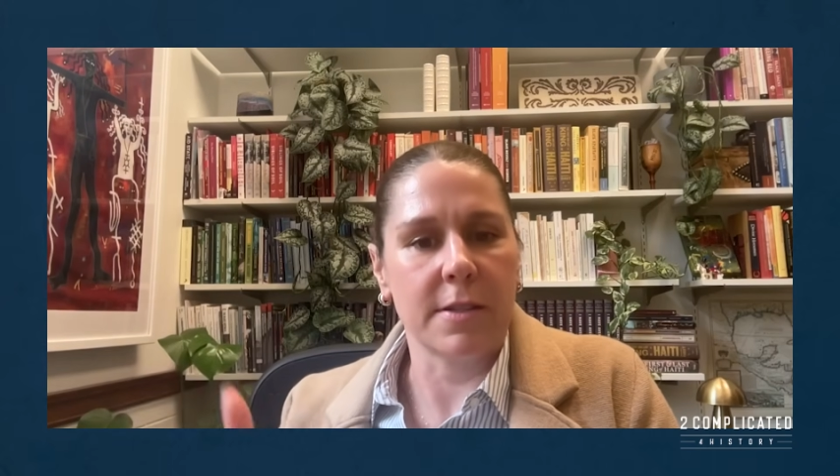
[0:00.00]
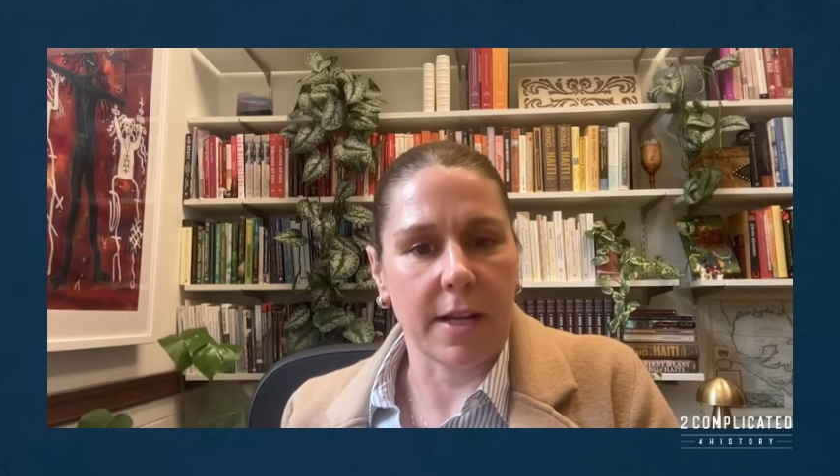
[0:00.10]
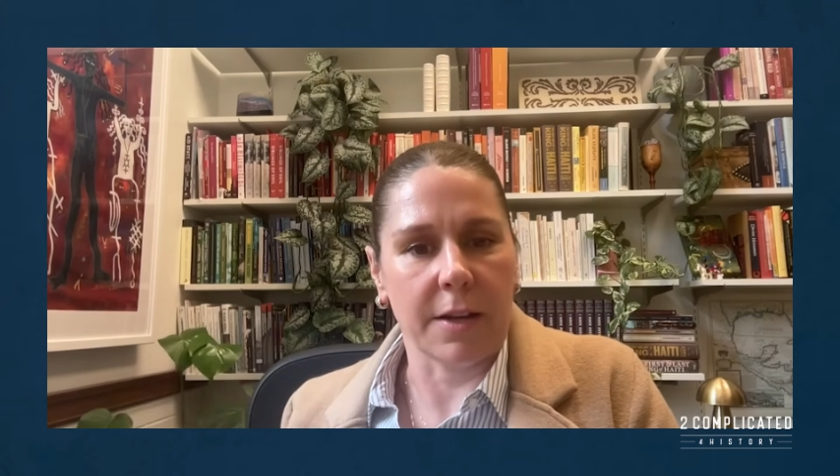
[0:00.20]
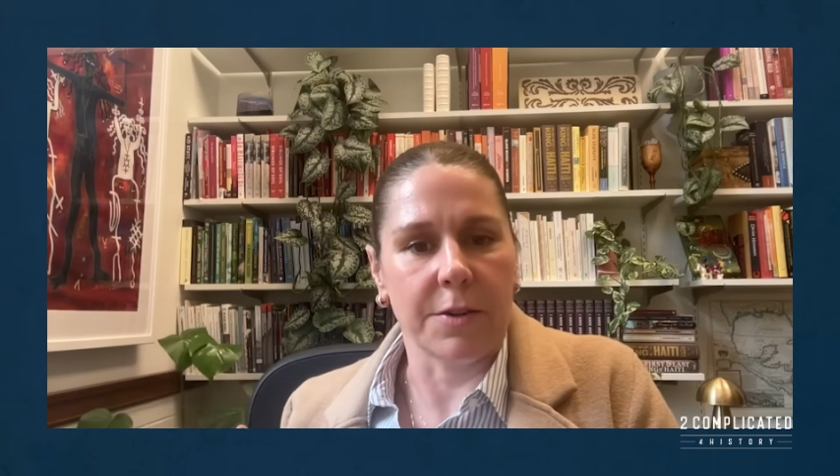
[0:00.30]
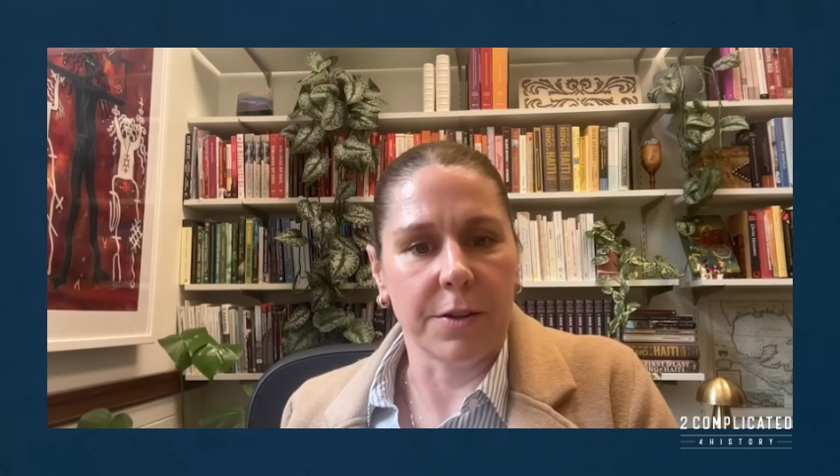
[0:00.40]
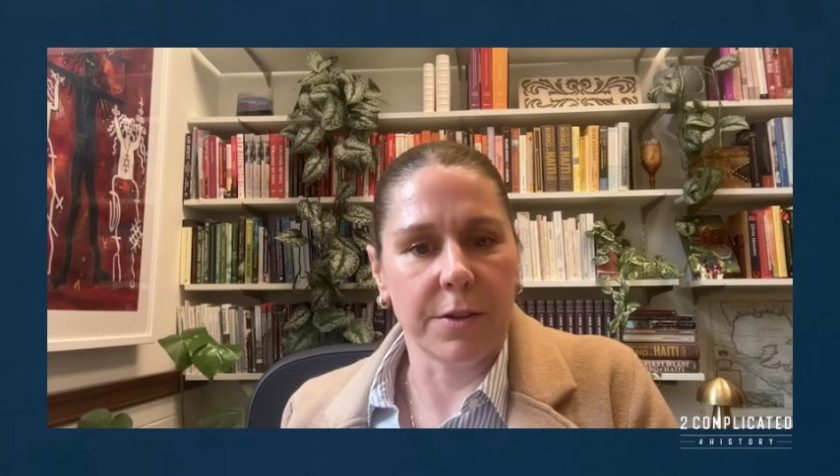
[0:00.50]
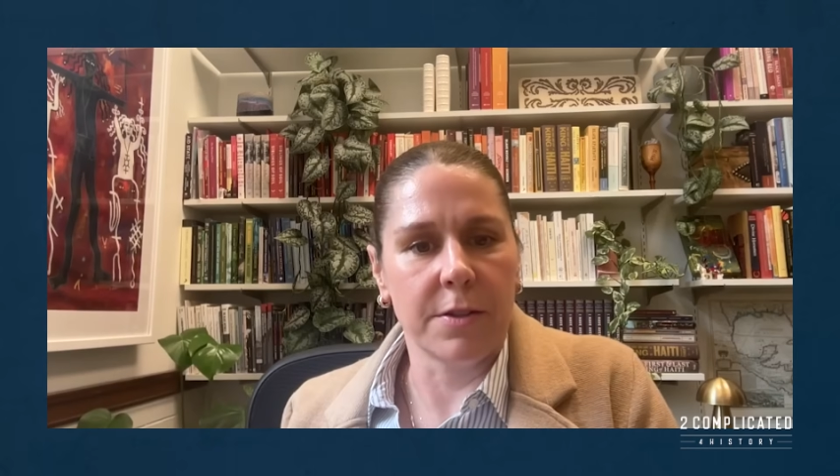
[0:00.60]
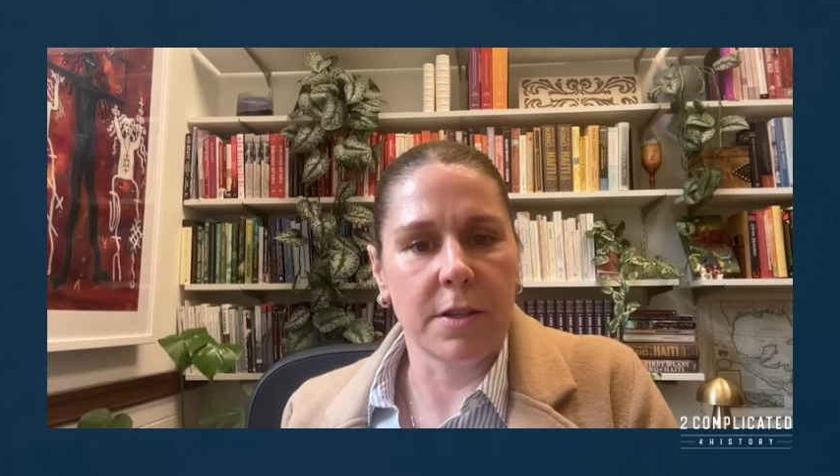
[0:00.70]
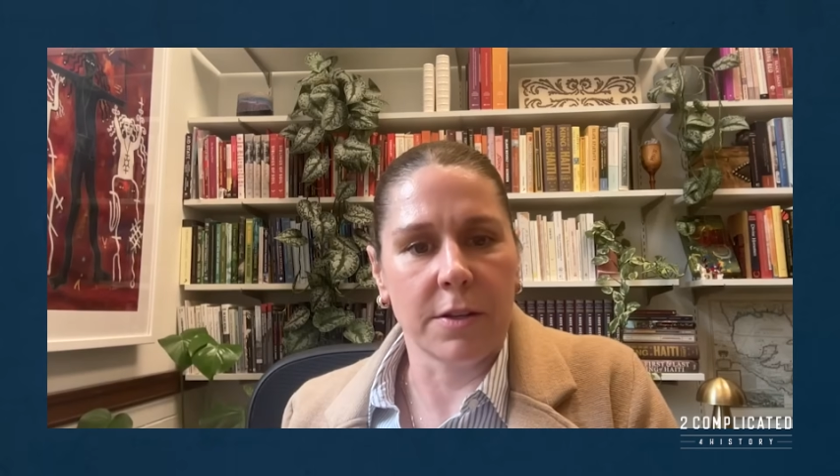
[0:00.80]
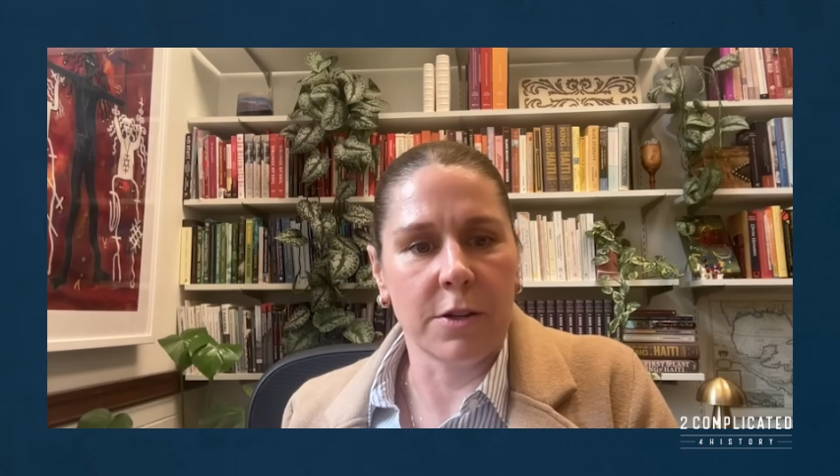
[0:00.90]

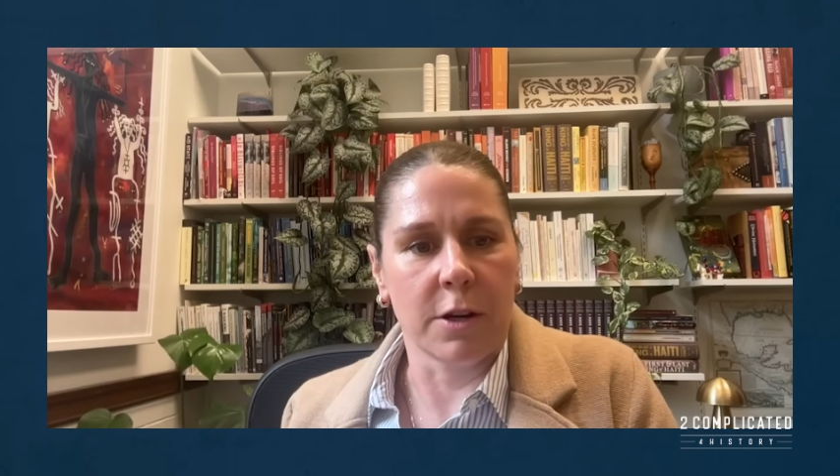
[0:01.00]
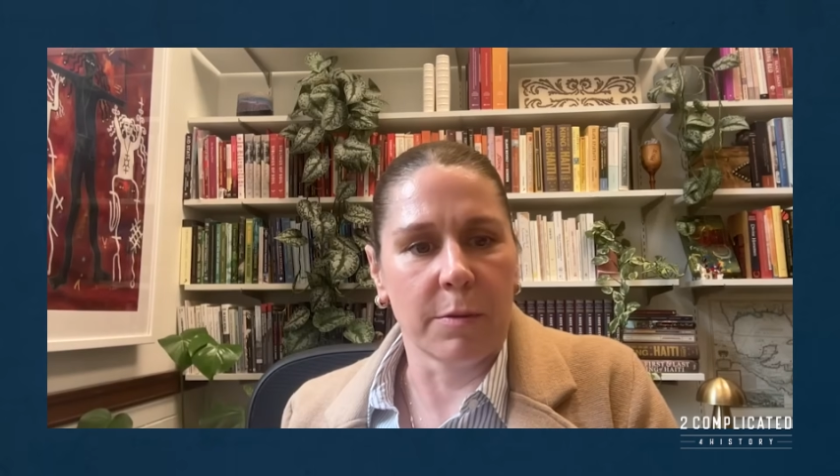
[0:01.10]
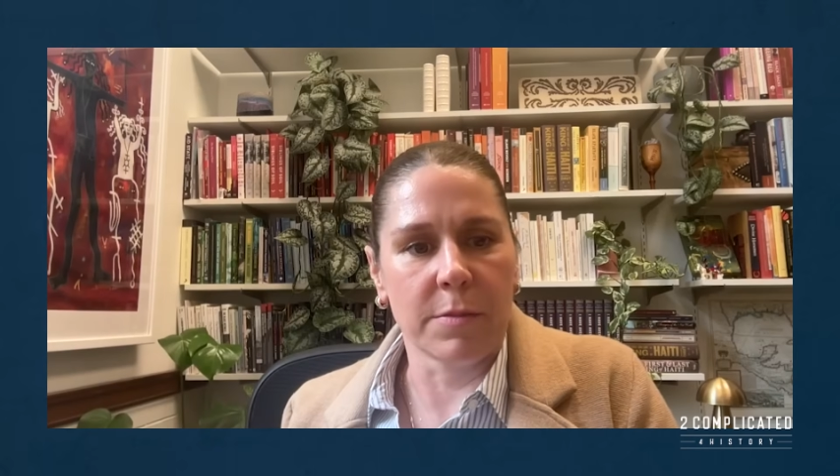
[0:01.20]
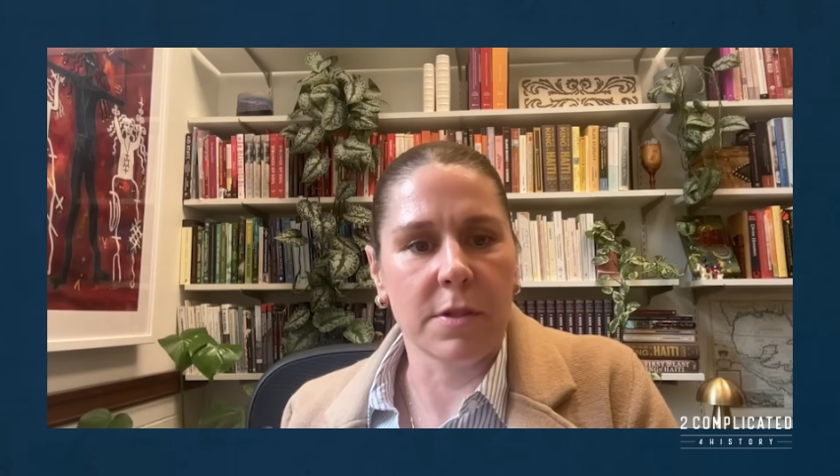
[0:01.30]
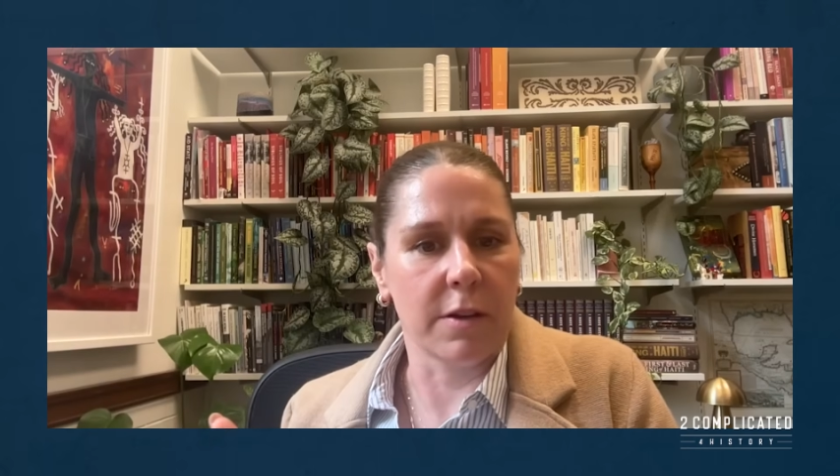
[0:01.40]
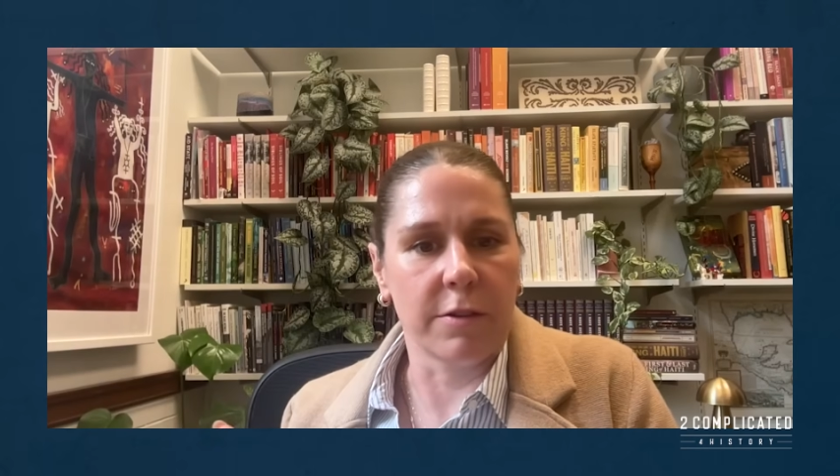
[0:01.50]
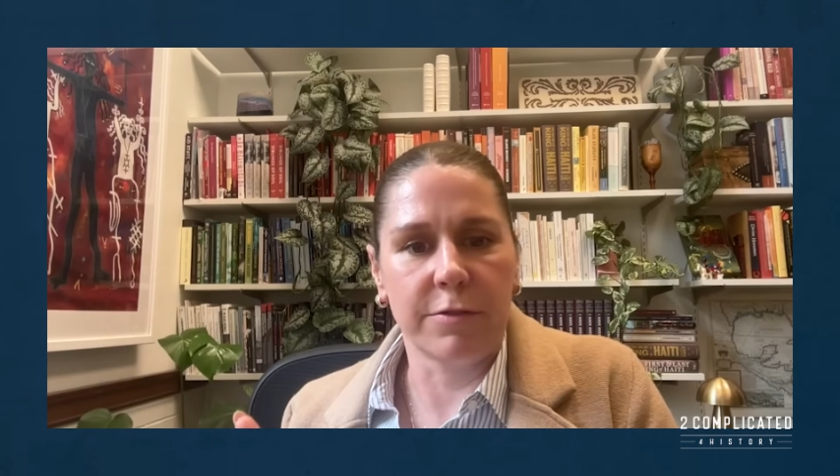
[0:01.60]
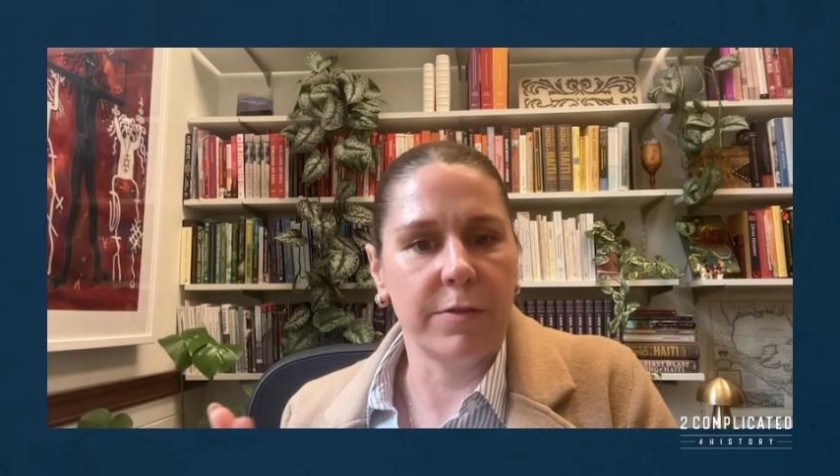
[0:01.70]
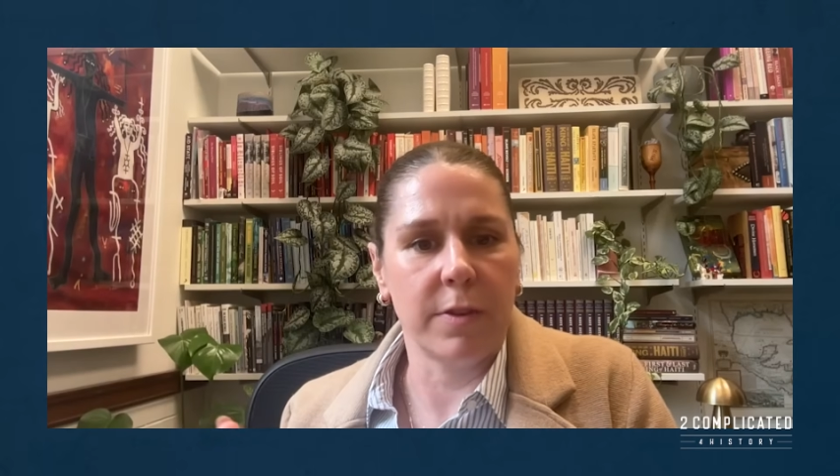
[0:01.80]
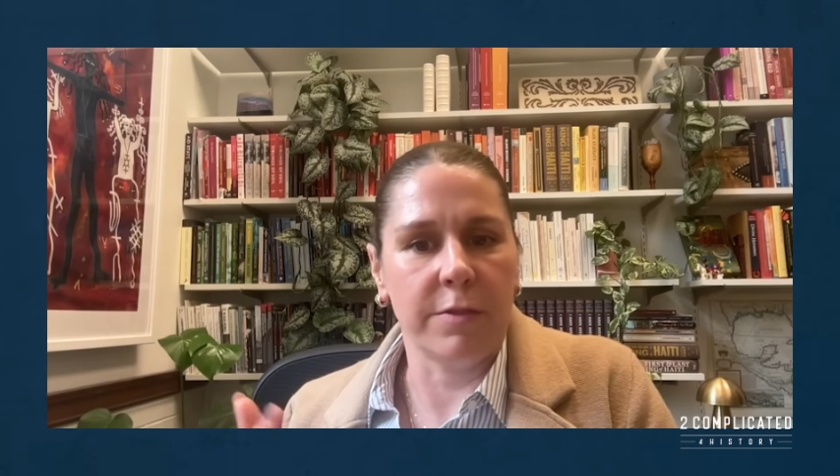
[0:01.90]
standards in terms of